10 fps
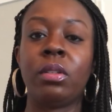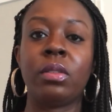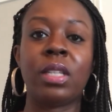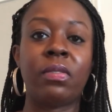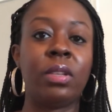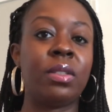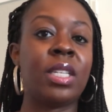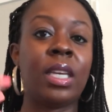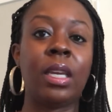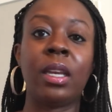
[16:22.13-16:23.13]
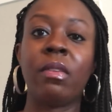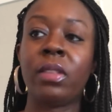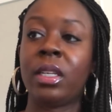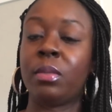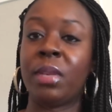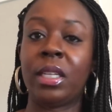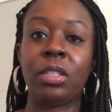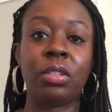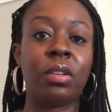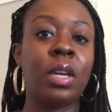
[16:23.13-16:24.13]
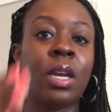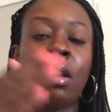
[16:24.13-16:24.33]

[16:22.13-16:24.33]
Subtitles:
You know, Stephanie was taking care of things, making sure,